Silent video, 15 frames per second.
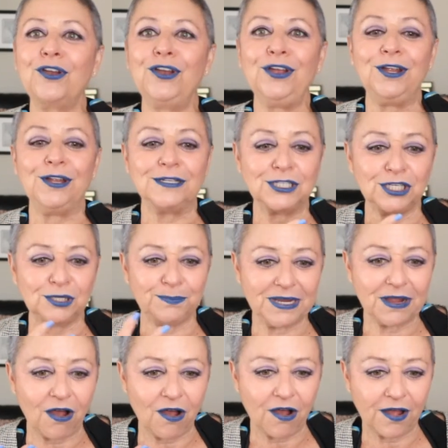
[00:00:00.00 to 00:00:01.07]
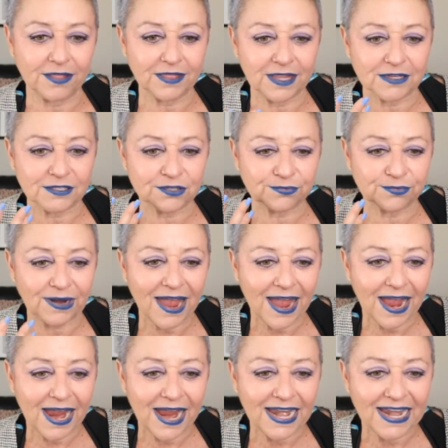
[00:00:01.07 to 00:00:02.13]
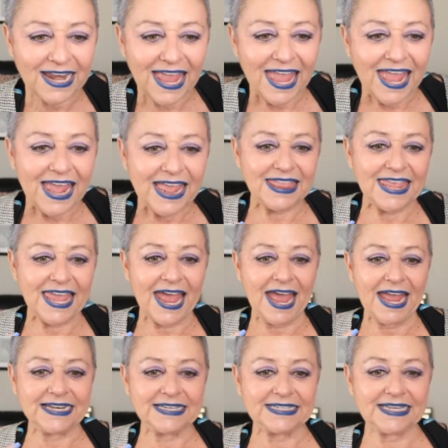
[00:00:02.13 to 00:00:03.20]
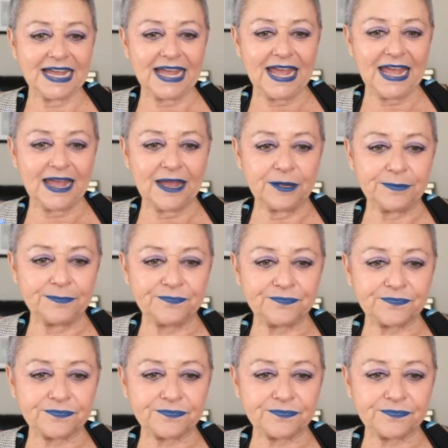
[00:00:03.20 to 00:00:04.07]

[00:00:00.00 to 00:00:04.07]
good to be on this ride that um,